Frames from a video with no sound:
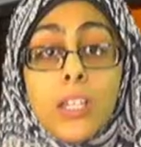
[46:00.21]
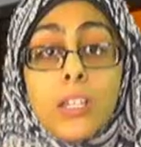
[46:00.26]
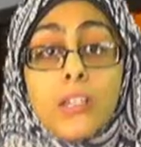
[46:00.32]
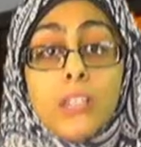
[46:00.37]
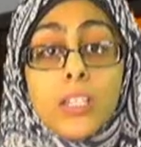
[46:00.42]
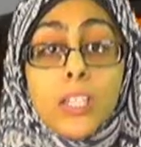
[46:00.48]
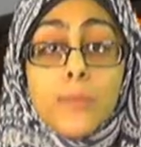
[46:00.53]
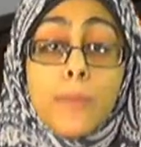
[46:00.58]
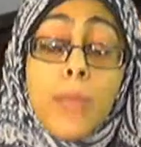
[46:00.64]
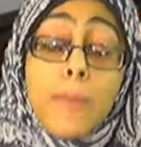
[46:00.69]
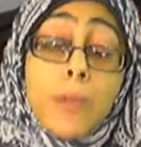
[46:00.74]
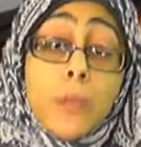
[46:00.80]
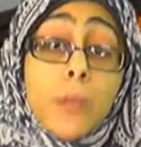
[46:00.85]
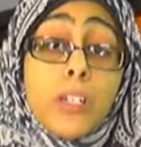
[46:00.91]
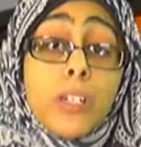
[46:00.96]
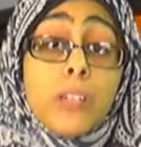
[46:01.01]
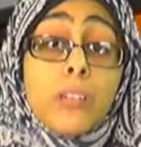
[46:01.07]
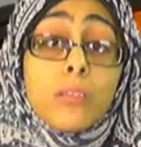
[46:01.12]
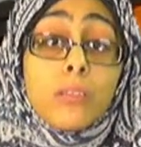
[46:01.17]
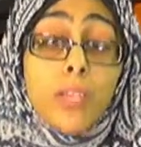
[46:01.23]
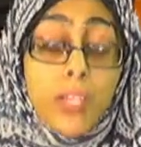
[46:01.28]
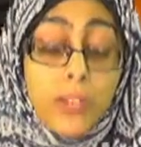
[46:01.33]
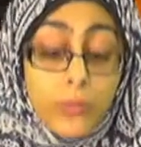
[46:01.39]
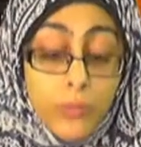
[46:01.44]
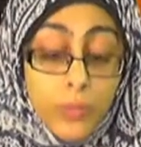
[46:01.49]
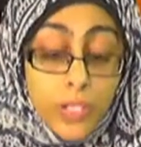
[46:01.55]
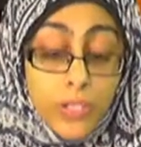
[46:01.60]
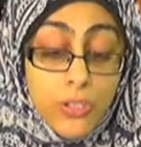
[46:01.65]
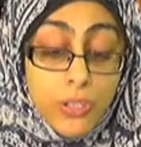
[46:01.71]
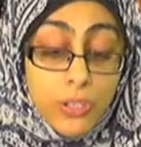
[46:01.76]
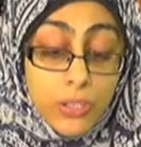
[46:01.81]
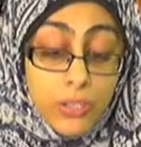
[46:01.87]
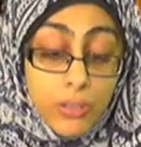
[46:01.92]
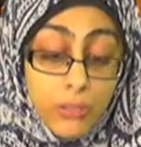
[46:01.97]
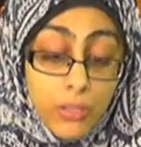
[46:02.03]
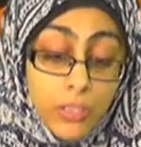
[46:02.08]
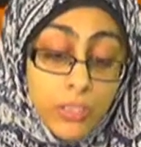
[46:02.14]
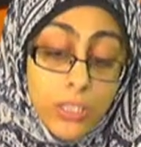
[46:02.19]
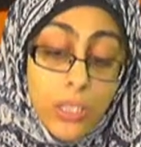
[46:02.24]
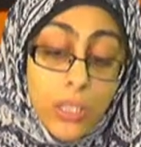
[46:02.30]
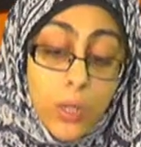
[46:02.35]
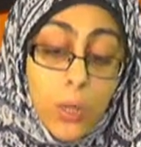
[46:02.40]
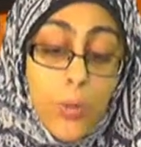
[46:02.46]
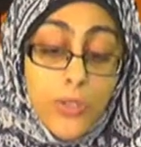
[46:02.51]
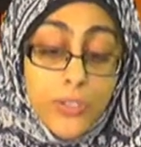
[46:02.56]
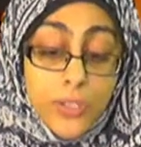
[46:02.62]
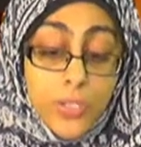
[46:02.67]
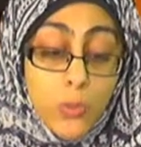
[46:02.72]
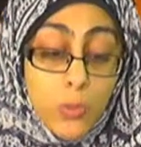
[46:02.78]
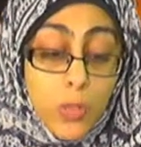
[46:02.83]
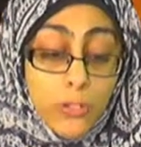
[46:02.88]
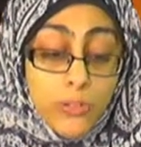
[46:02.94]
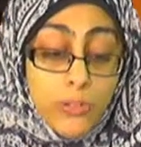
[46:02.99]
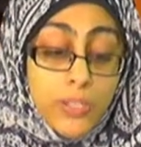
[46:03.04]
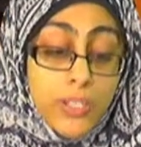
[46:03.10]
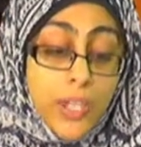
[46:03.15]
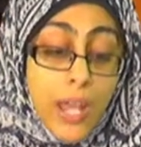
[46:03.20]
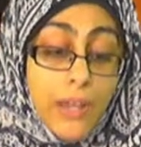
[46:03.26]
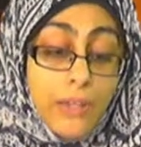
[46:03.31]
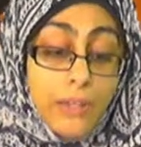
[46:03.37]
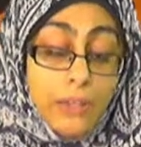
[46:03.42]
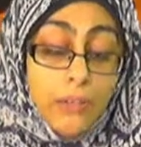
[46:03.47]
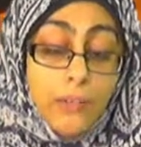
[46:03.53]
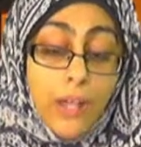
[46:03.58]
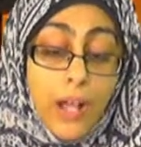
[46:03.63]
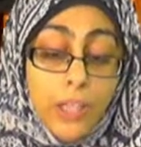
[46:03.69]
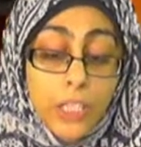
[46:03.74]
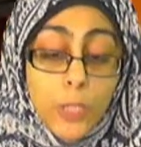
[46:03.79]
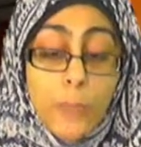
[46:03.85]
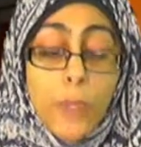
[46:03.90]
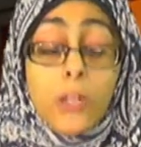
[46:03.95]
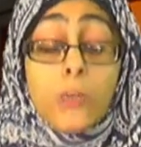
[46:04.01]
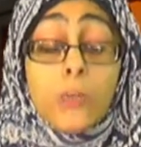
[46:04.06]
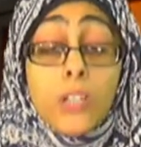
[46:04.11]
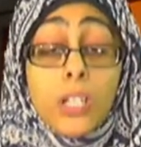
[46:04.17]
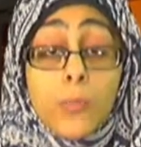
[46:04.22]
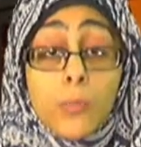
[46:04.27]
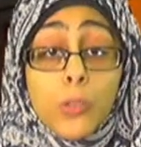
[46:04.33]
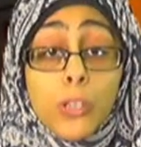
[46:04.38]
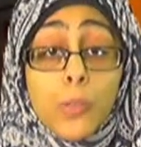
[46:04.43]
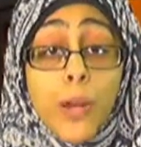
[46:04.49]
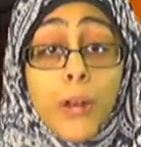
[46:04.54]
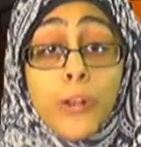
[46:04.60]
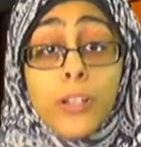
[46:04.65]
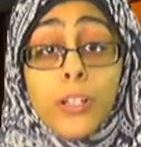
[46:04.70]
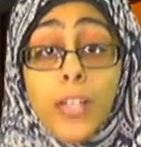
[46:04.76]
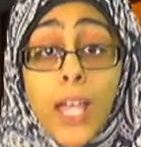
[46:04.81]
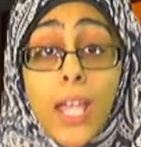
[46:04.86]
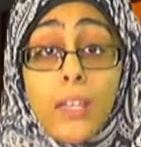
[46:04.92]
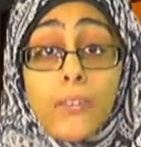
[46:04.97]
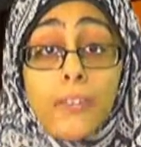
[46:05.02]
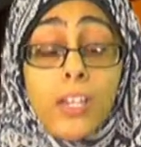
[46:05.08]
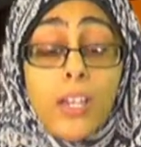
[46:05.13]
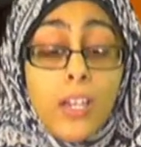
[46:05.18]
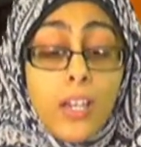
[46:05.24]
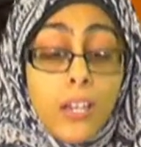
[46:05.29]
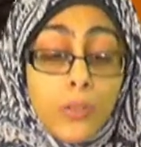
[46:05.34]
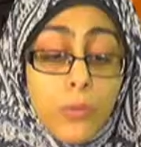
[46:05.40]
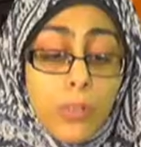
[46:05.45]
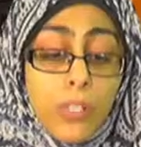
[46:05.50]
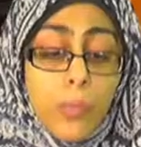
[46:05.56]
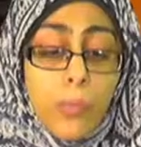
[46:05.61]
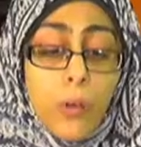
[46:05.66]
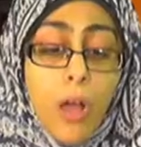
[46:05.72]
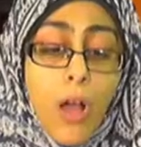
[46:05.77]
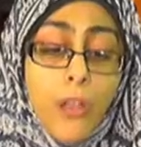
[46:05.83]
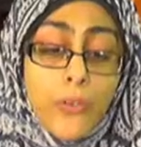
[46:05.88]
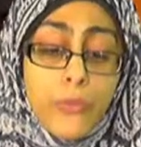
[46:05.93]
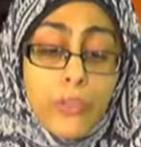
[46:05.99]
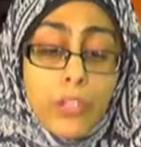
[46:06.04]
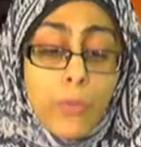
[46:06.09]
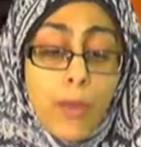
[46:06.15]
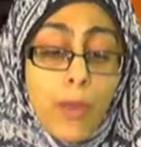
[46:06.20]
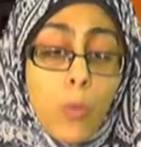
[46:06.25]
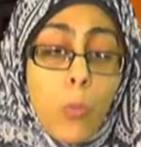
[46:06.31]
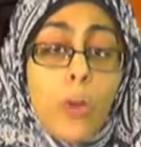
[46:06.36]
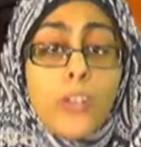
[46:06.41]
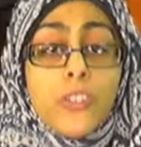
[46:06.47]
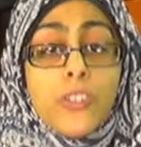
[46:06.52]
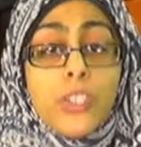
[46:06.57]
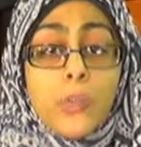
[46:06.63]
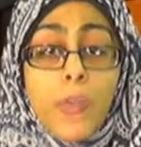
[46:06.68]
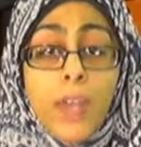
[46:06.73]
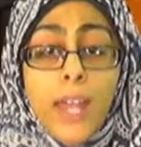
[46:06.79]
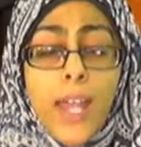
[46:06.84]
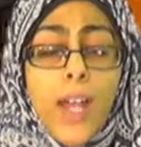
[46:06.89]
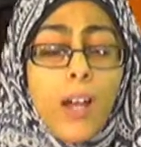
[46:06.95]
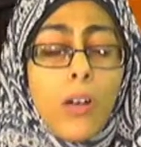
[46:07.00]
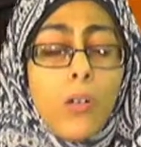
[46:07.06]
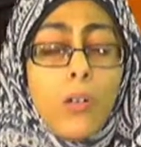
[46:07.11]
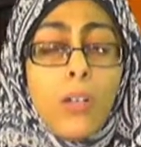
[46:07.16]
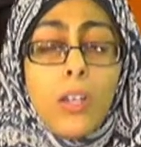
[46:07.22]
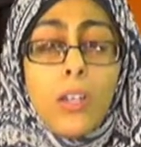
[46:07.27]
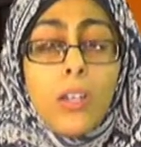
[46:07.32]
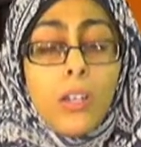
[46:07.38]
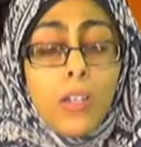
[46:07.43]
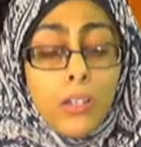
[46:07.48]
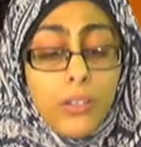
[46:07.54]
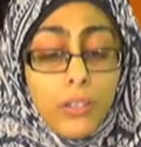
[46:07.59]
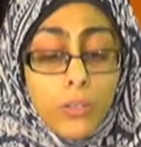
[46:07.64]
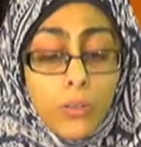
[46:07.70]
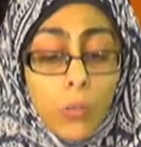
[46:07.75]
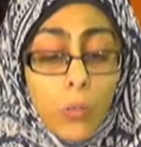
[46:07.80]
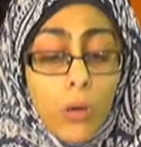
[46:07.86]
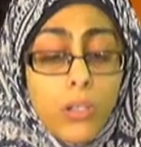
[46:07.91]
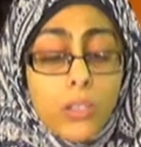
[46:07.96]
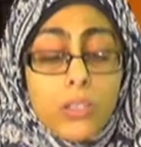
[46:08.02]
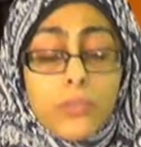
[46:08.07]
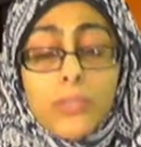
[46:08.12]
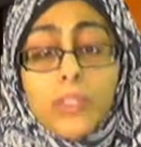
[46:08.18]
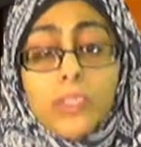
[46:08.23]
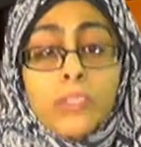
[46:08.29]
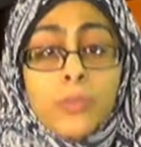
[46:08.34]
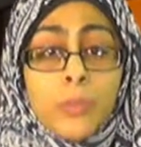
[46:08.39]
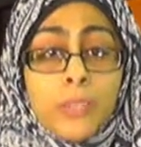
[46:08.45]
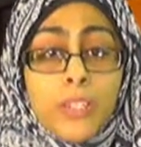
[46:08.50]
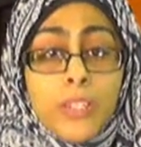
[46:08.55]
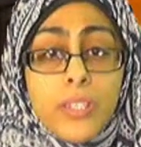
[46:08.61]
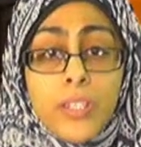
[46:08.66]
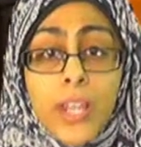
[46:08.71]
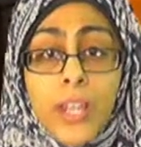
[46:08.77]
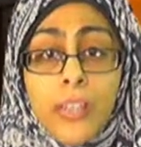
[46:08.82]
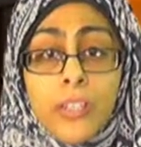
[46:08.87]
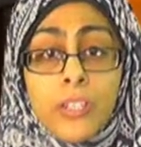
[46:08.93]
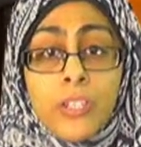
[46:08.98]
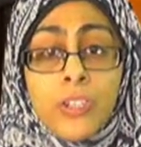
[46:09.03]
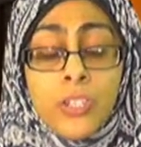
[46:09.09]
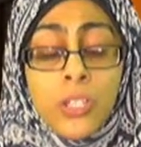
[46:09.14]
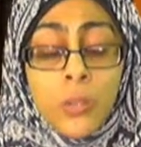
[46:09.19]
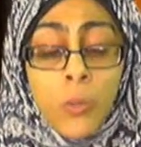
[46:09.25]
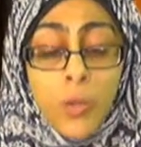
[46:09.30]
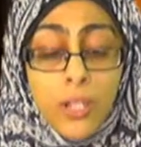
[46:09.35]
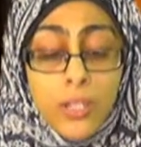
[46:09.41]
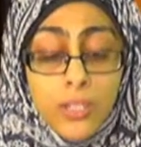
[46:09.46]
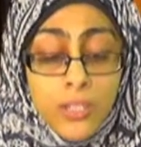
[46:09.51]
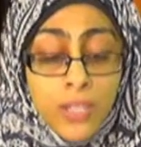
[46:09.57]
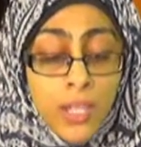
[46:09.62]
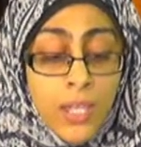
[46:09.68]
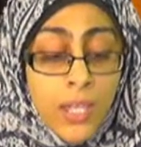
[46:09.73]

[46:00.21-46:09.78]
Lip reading: So maybe we can reach a little closer to understanding her value by reading more about her life, really pondering about what she meant, how wonderful of a personality she was.